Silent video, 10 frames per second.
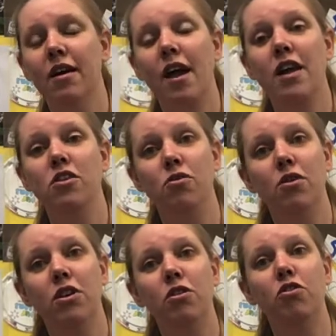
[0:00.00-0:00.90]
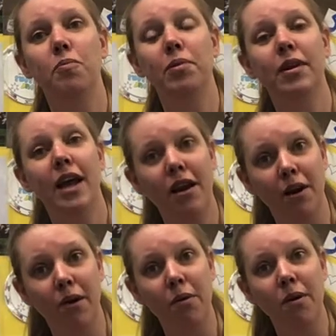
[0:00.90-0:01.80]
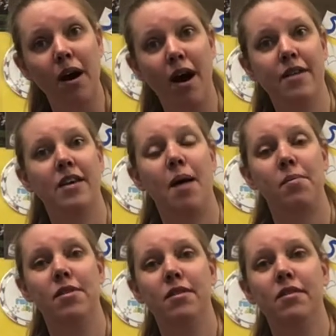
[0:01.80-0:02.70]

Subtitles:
and you can use Play-Doh on top of this.